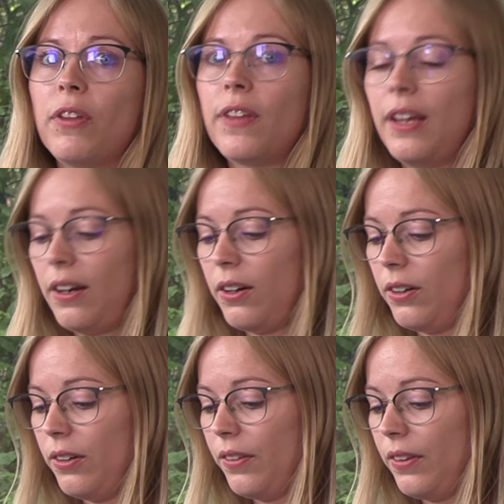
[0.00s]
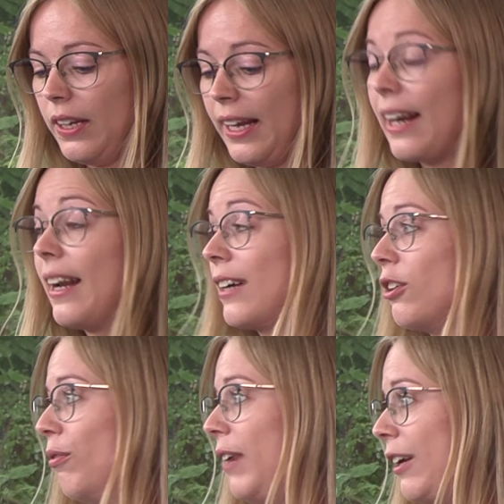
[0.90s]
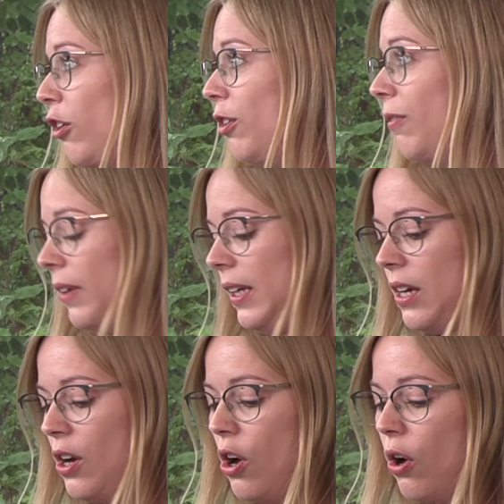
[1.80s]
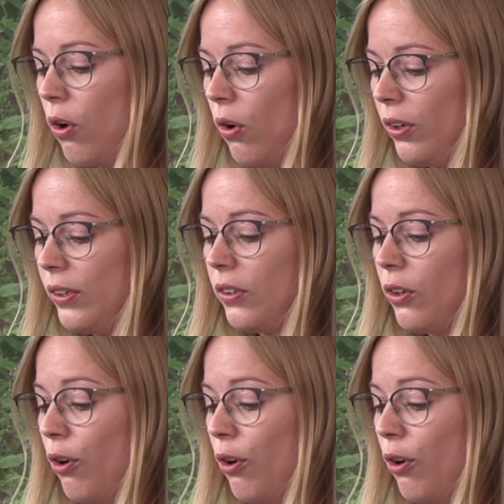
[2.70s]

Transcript: we think on the neglect of Anne Conway and